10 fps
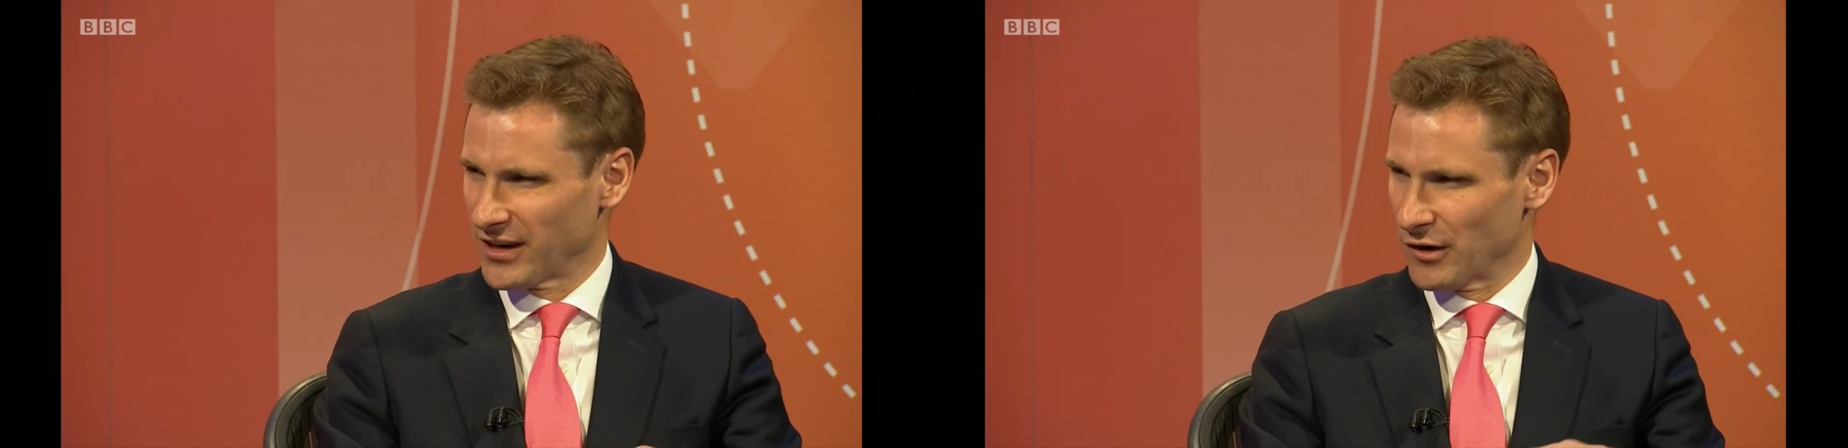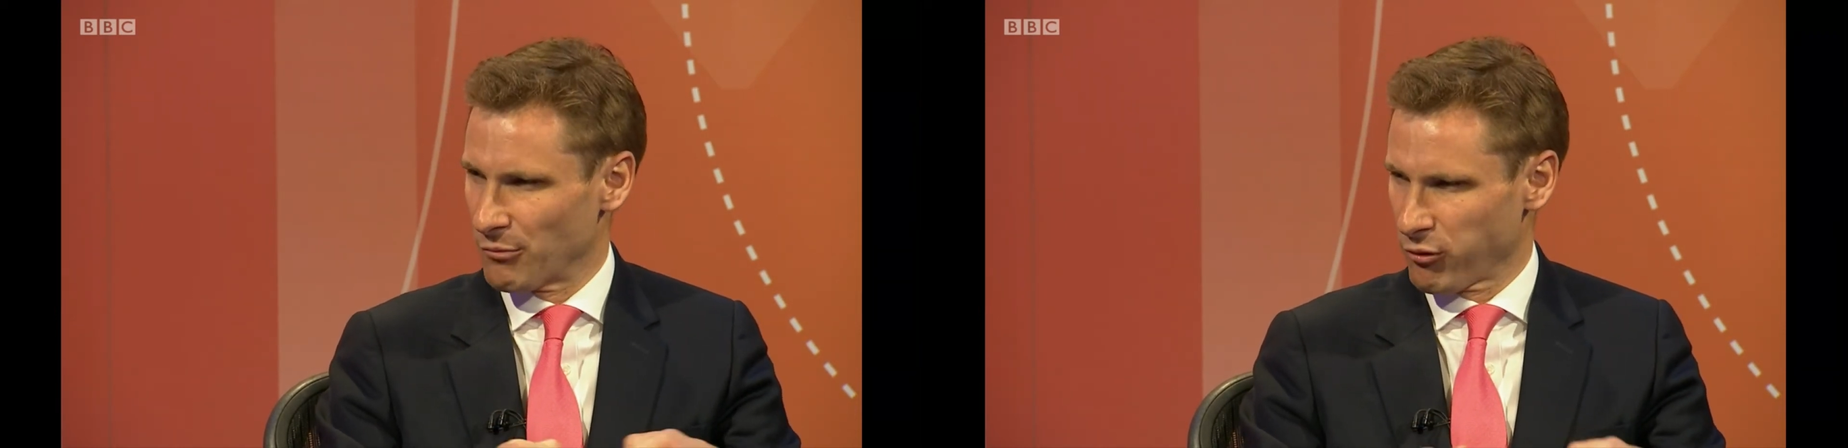
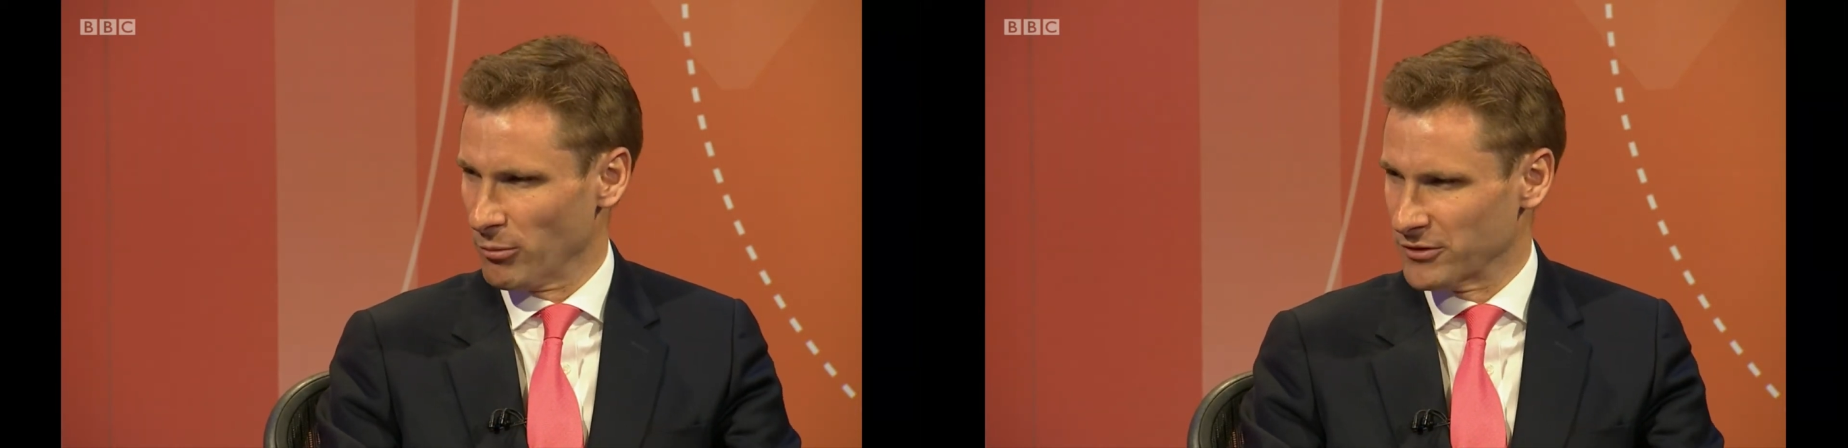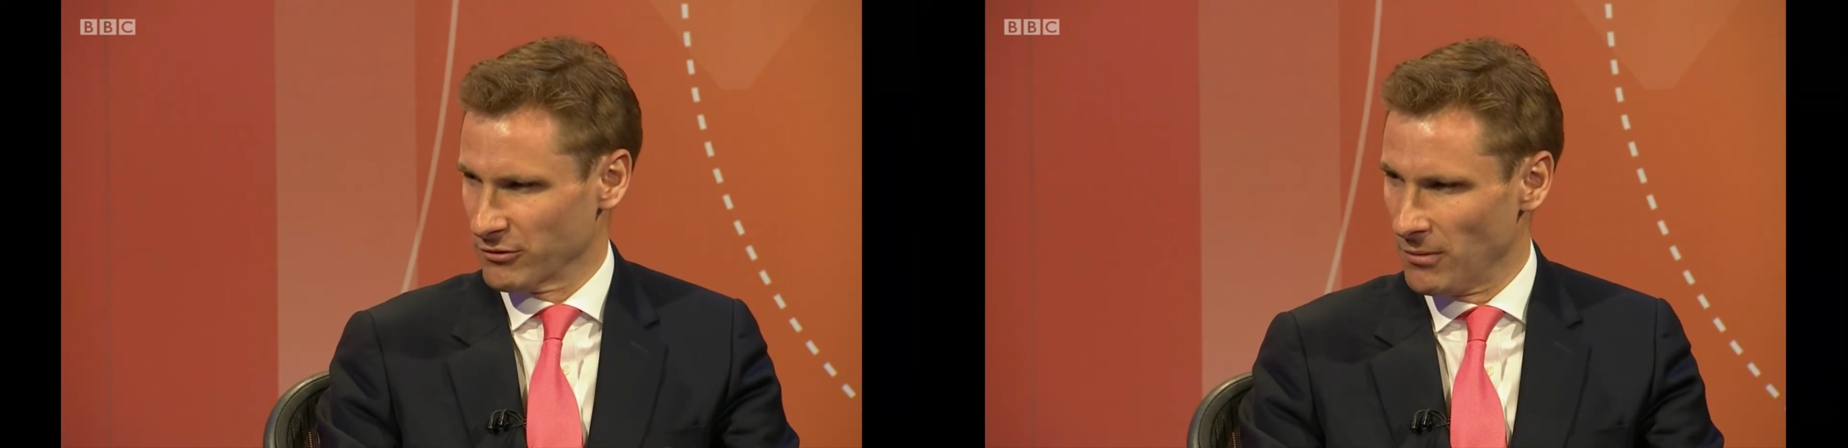kind of
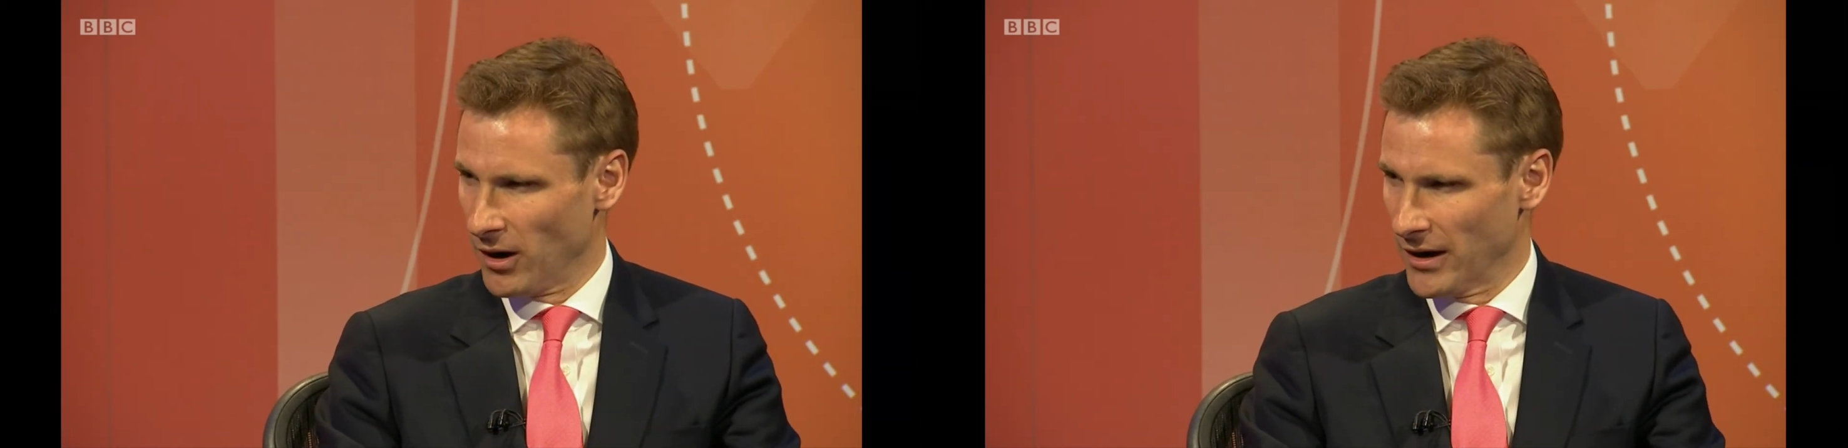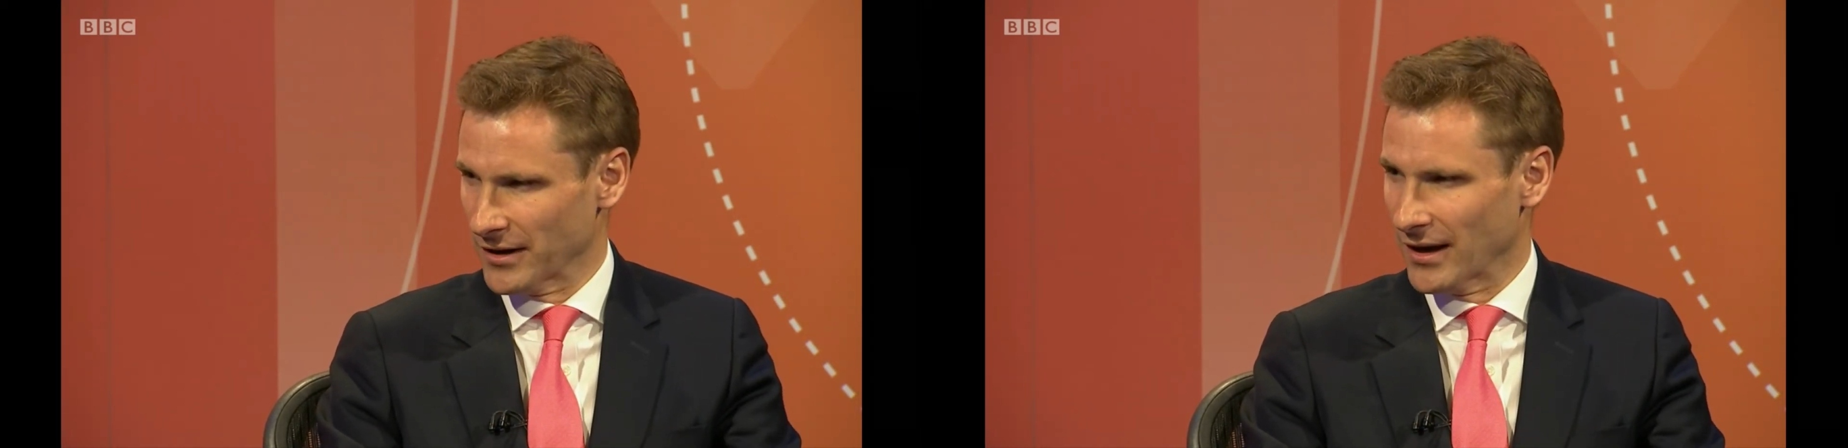prompt, a
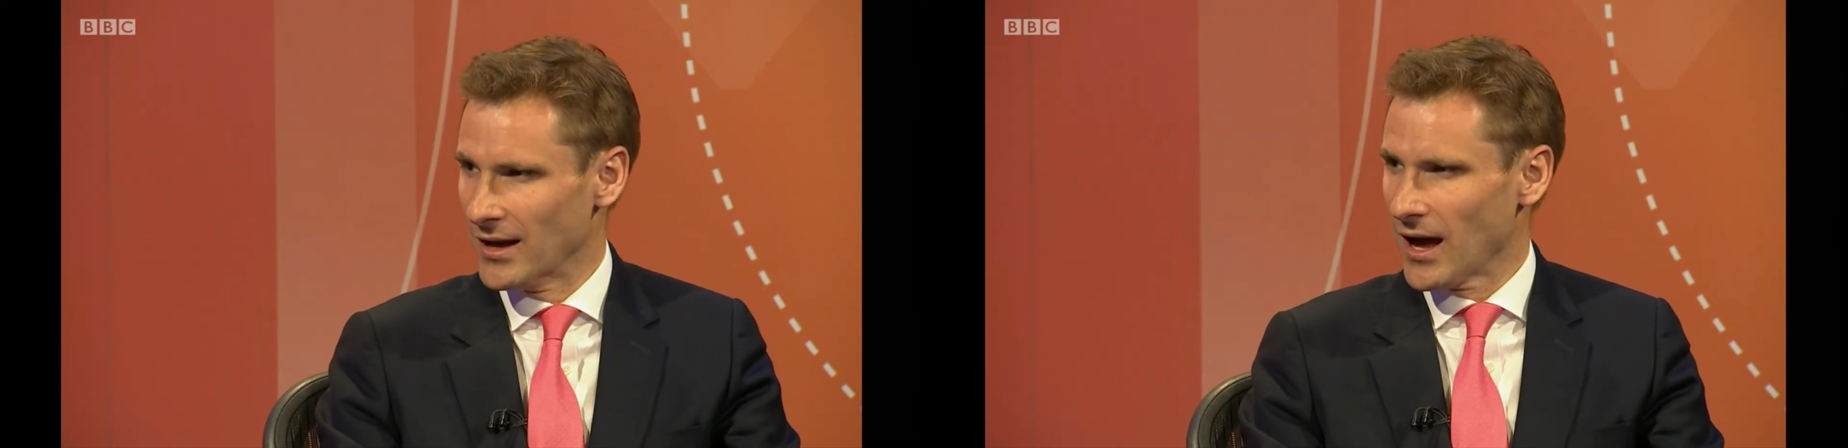reminder